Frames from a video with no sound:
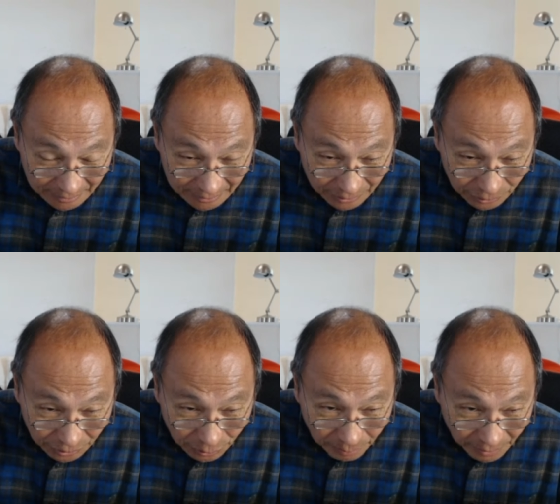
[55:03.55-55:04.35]
those
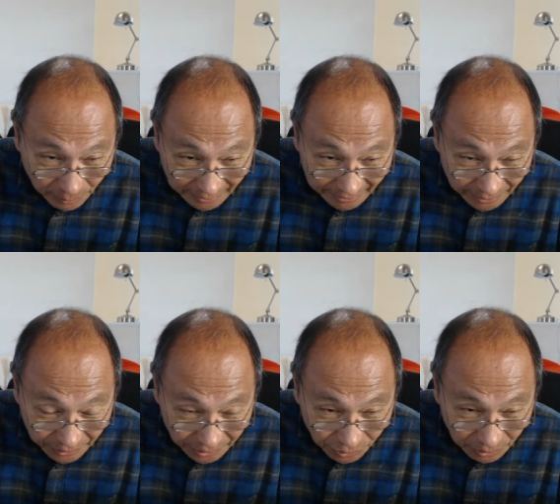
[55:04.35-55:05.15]
could be related
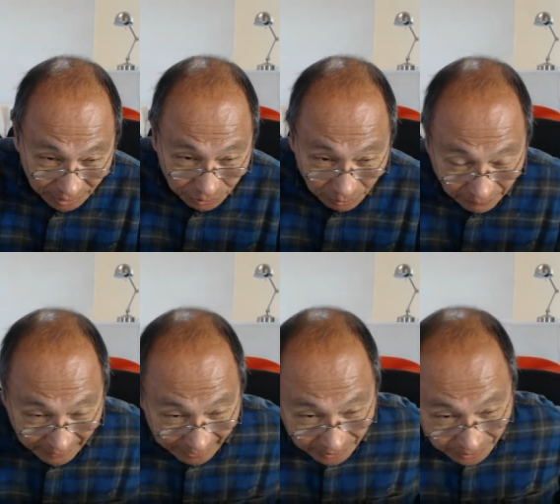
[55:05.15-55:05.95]
to structural
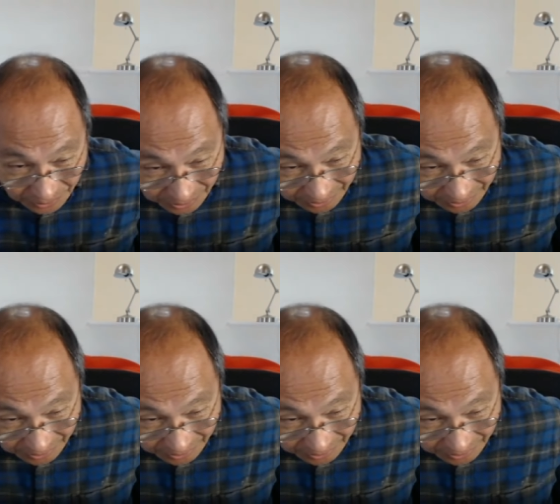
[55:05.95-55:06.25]
factors,